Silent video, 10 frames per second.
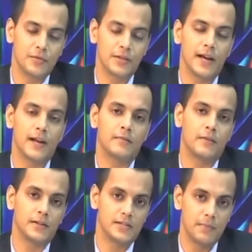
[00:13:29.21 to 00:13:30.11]
and that
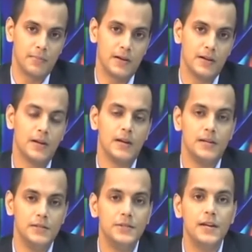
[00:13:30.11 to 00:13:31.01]
is equal to u
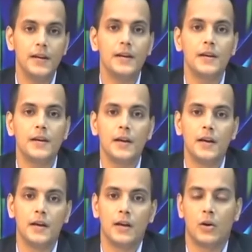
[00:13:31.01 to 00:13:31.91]
times Cw2
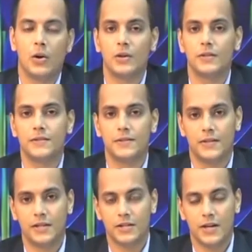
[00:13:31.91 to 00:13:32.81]
minus
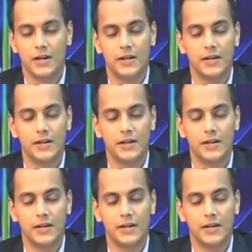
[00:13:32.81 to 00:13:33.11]
Cw3